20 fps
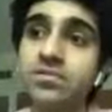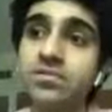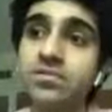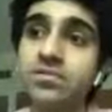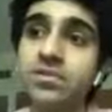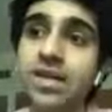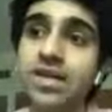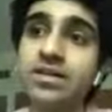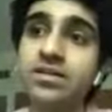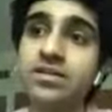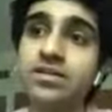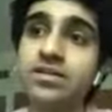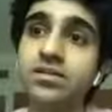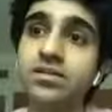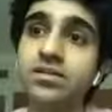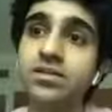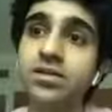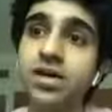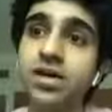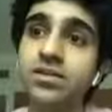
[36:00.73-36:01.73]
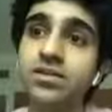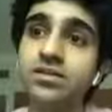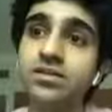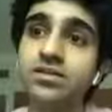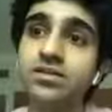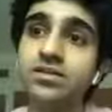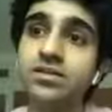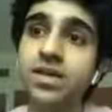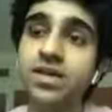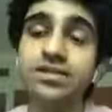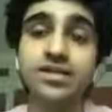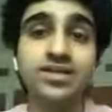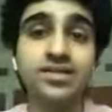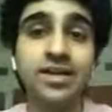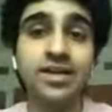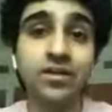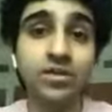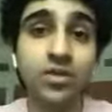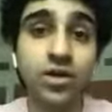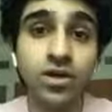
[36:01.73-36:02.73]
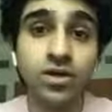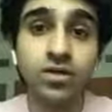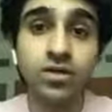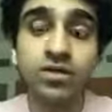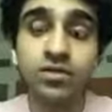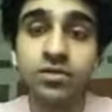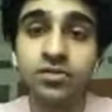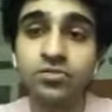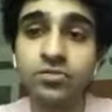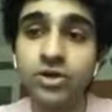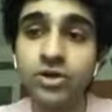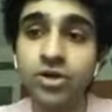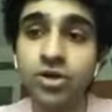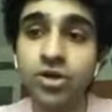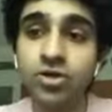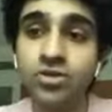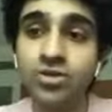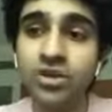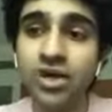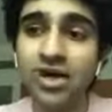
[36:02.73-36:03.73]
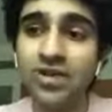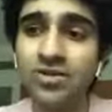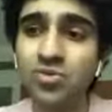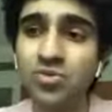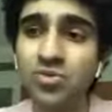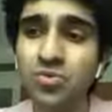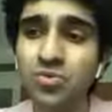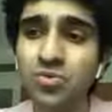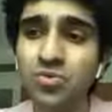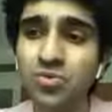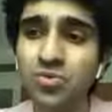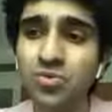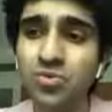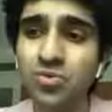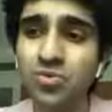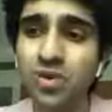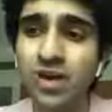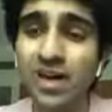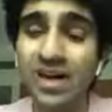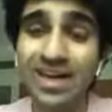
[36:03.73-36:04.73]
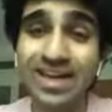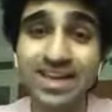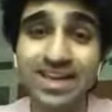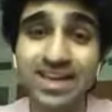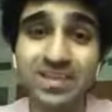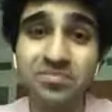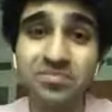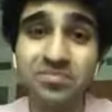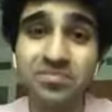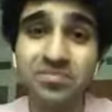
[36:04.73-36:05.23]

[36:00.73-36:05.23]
that does, I think, tend to occur because I don't know why,